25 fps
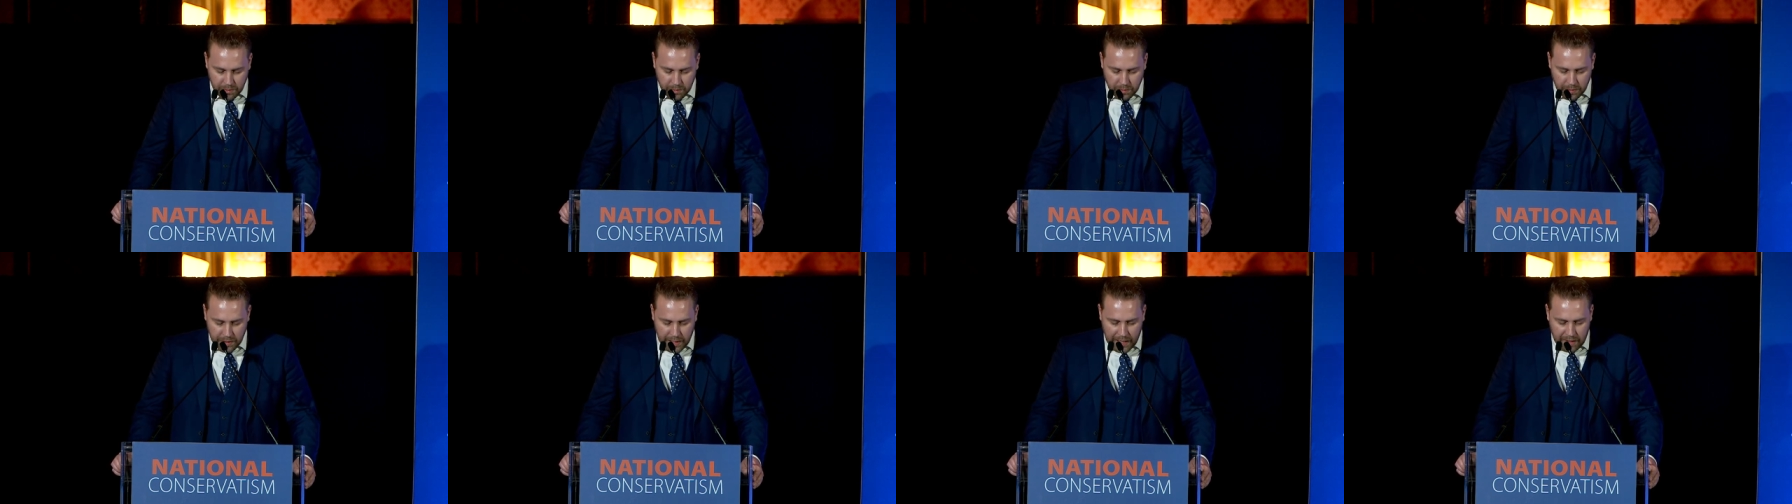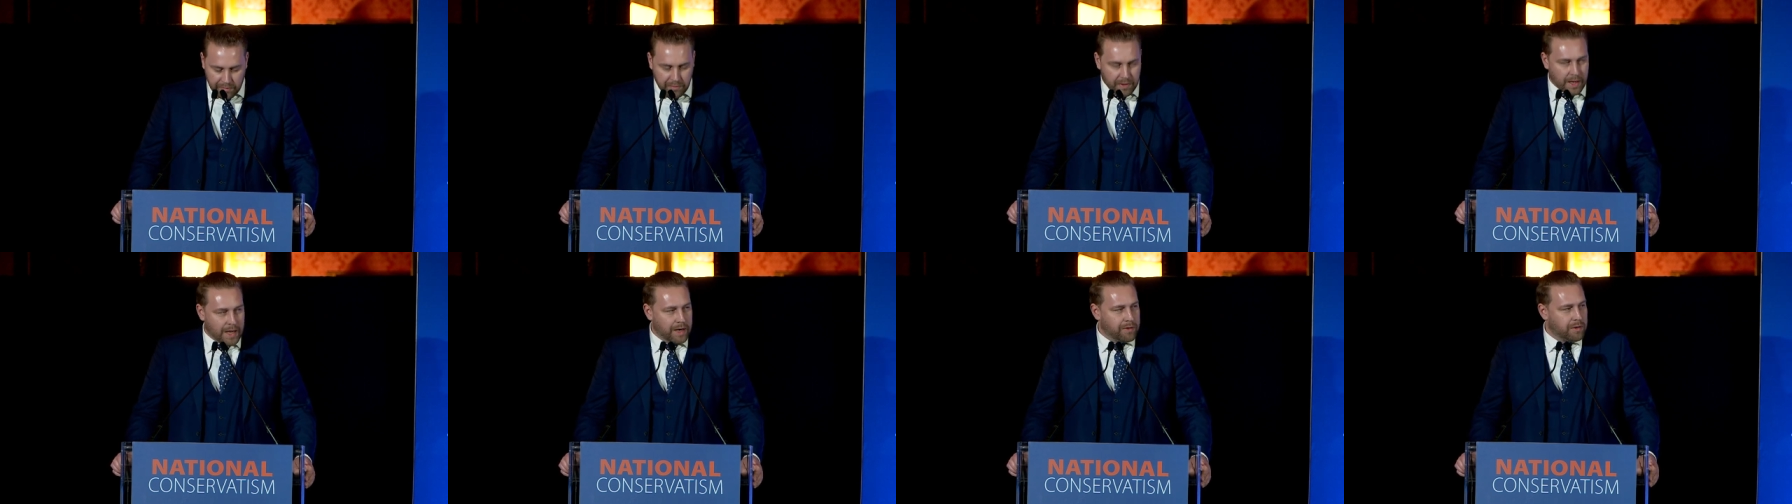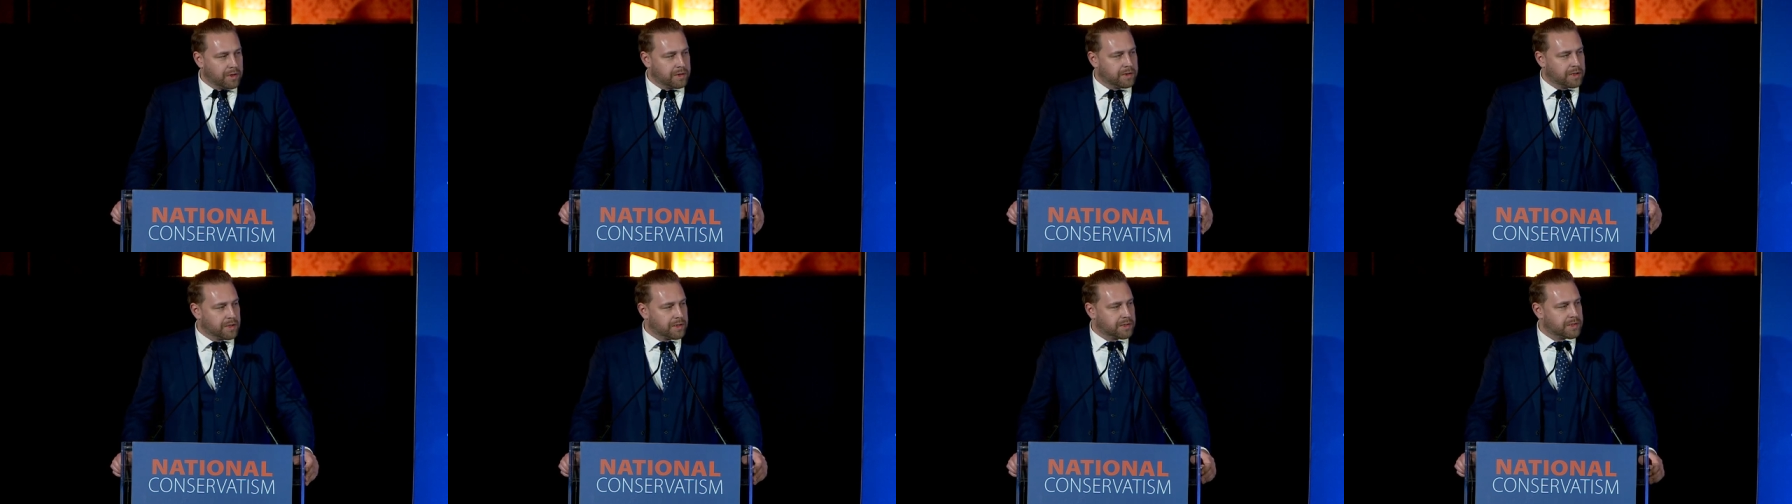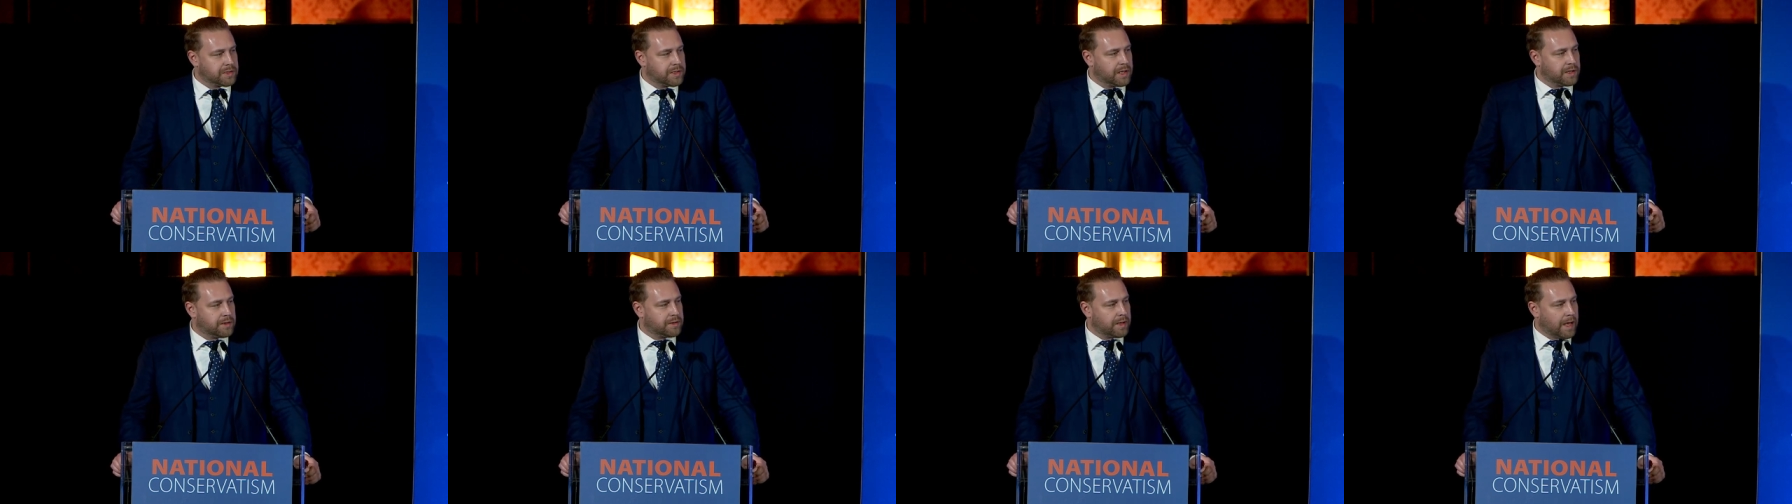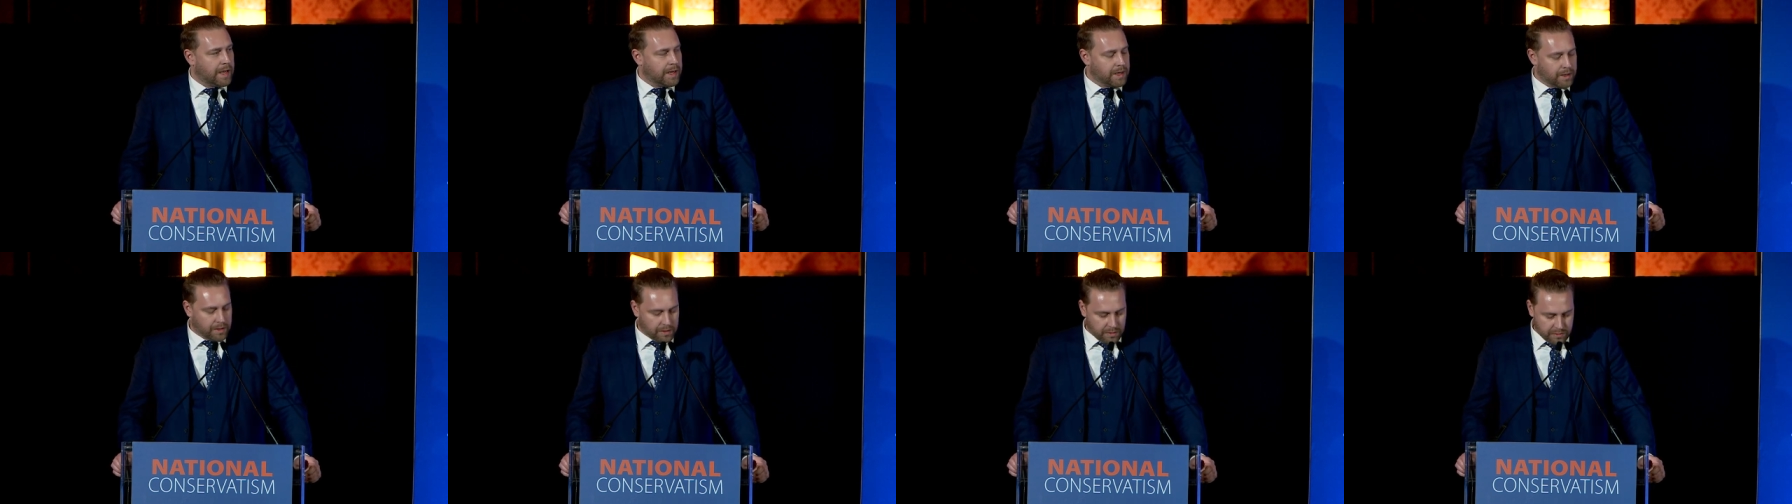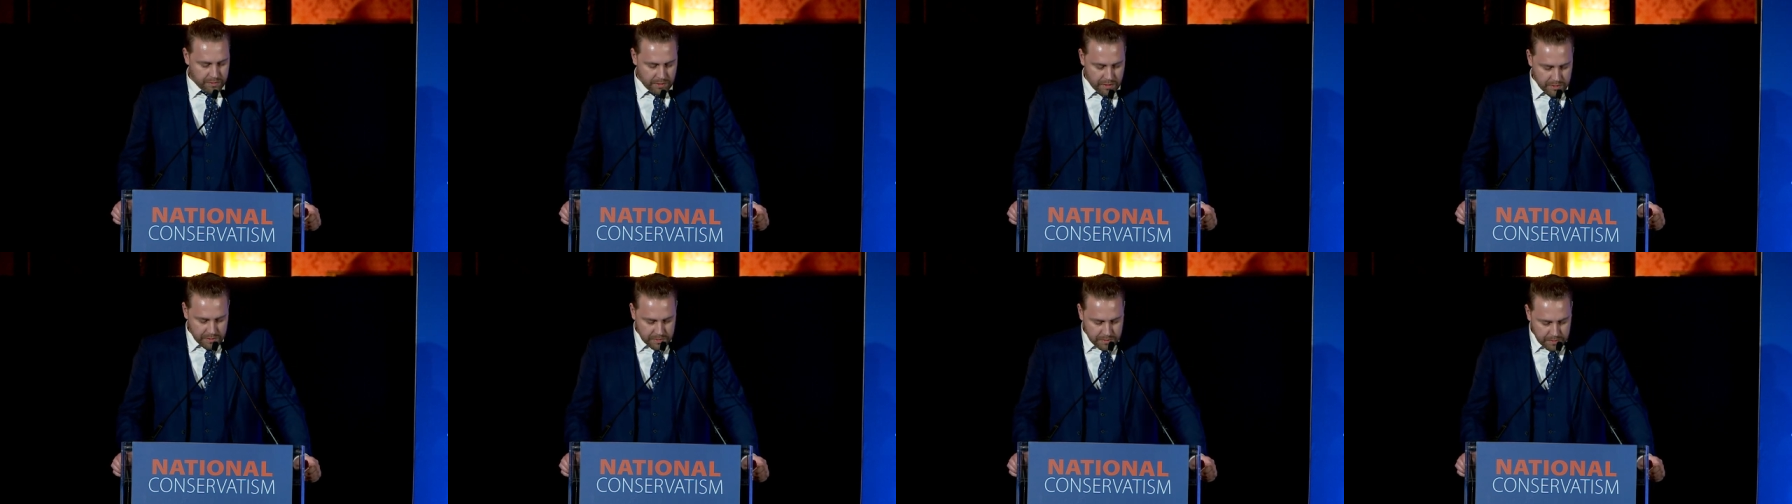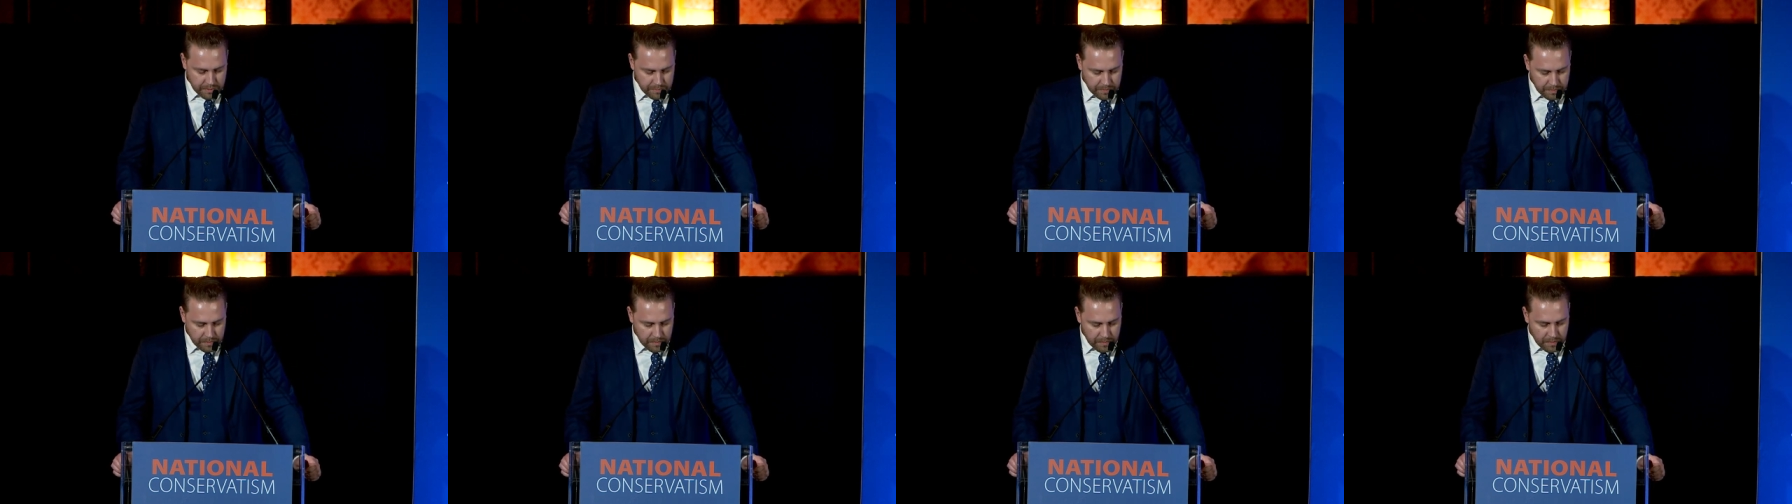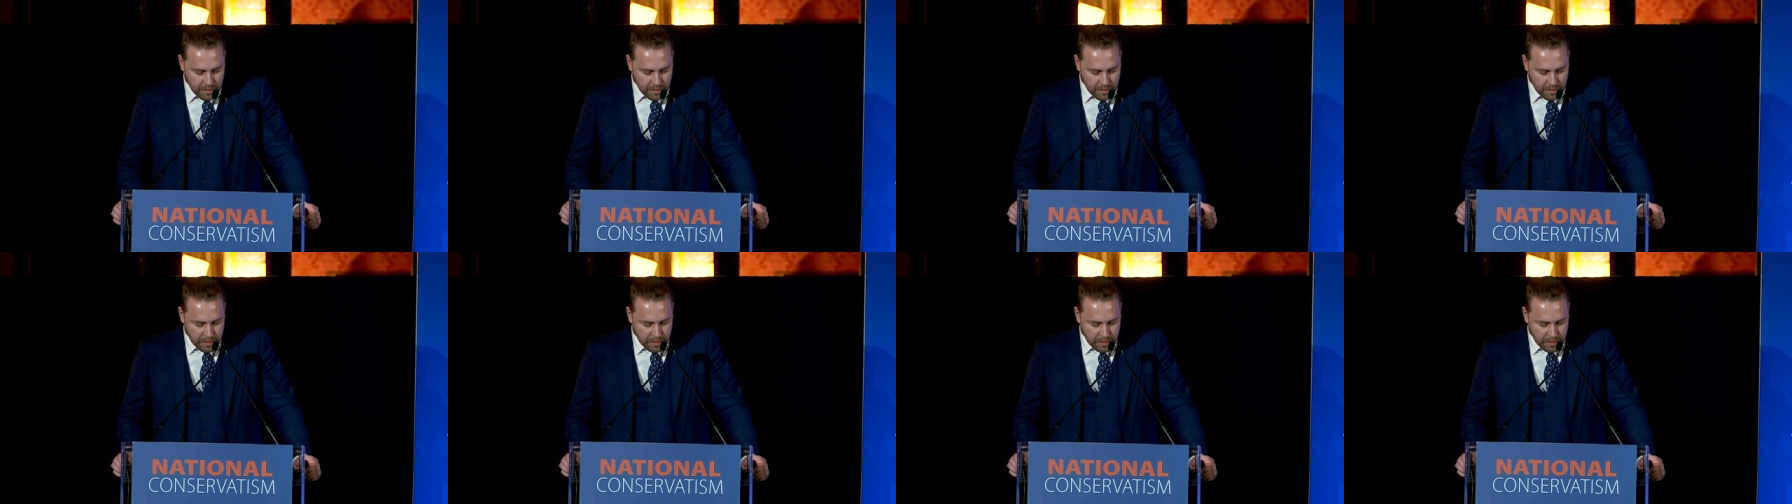we have a heritage that anchors us,